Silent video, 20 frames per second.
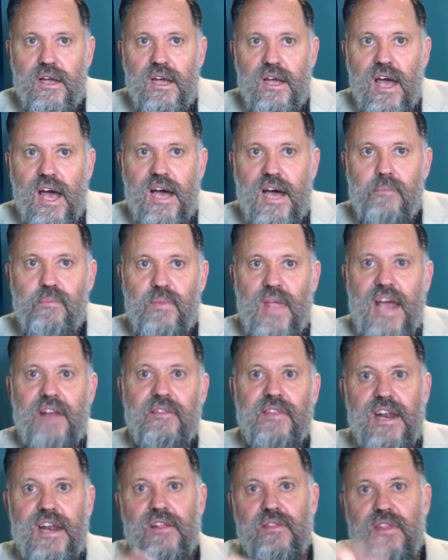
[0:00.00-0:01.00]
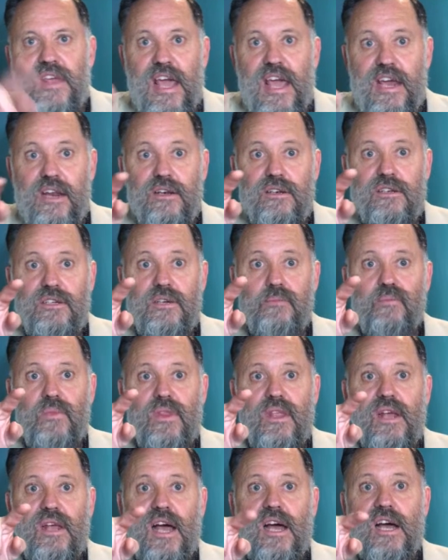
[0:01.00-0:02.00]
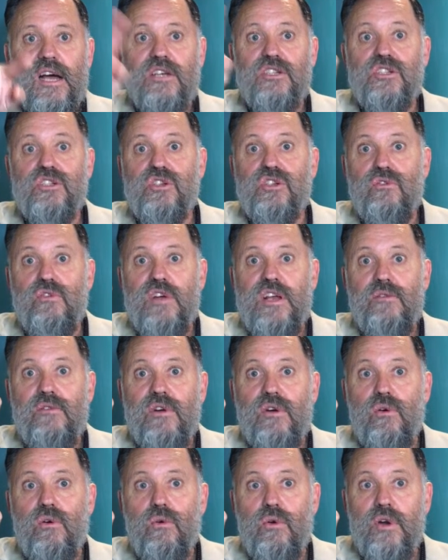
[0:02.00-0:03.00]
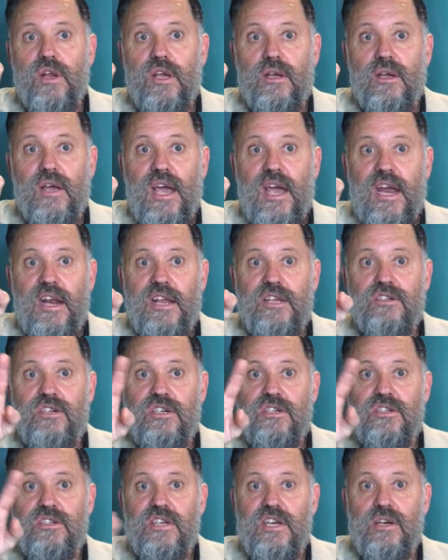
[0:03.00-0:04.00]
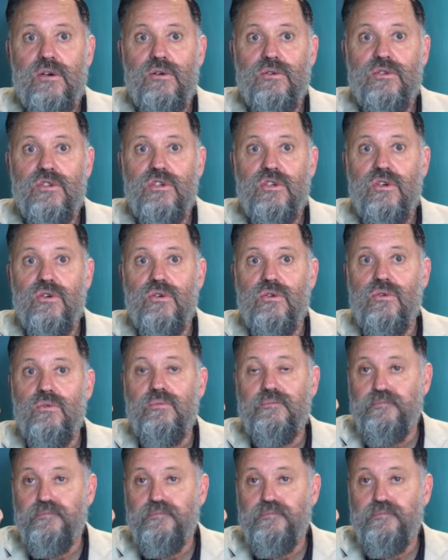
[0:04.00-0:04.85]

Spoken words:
And then at the end, screen recording, and it just tells you